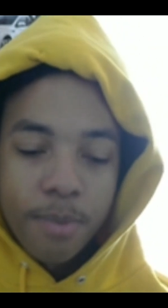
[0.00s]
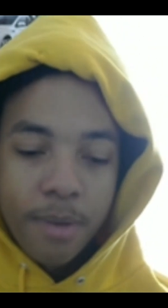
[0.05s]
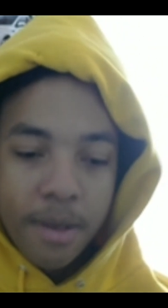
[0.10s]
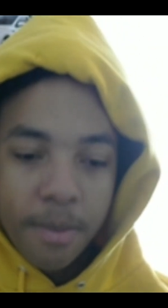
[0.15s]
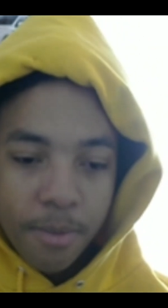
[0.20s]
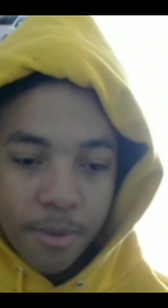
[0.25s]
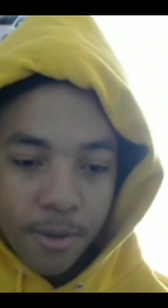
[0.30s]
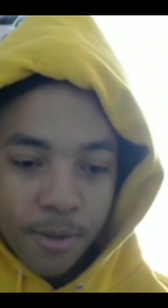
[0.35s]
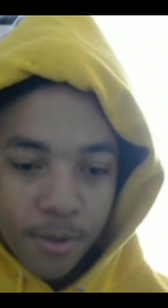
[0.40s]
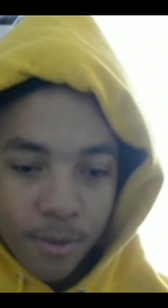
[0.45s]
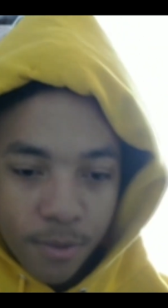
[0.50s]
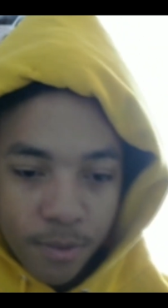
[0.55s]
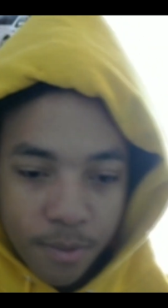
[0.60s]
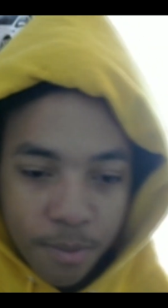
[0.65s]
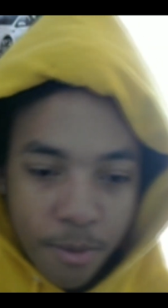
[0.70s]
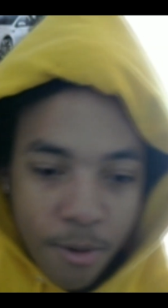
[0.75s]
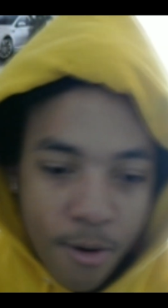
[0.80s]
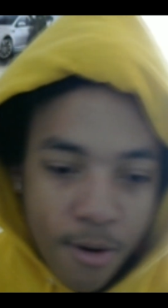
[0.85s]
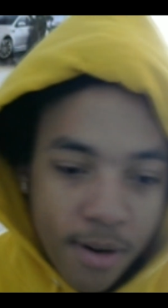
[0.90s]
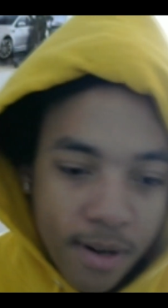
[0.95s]
people who
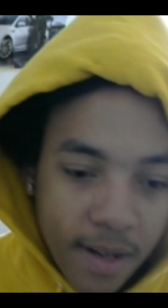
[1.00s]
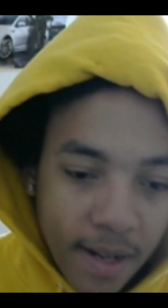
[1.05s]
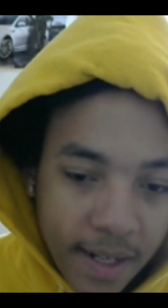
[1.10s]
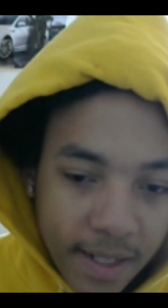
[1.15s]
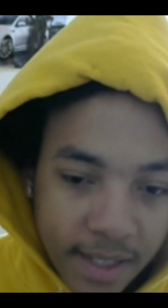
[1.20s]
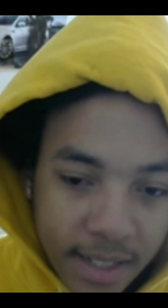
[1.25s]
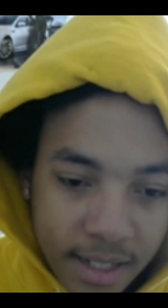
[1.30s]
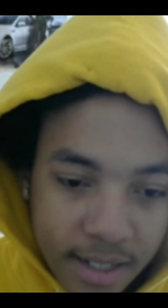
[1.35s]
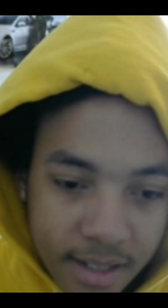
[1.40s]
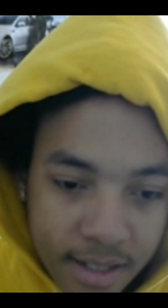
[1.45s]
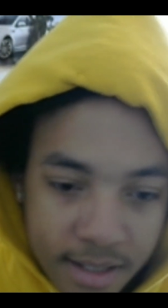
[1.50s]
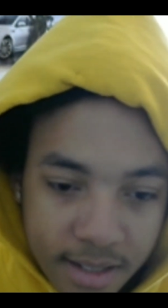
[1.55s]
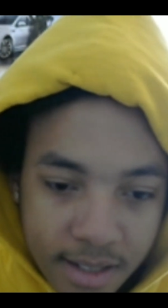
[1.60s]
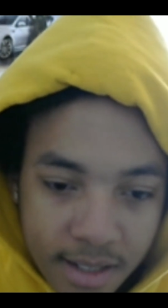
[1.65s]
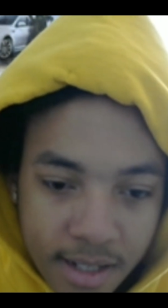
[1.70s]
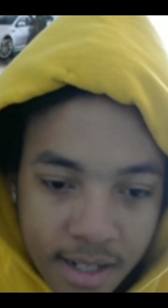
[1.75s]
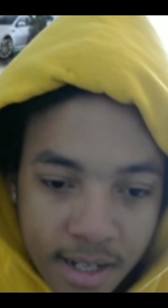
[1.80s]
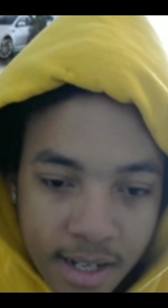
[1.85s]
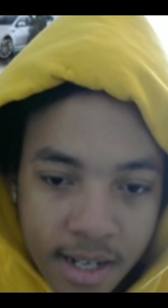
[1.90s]
were born like this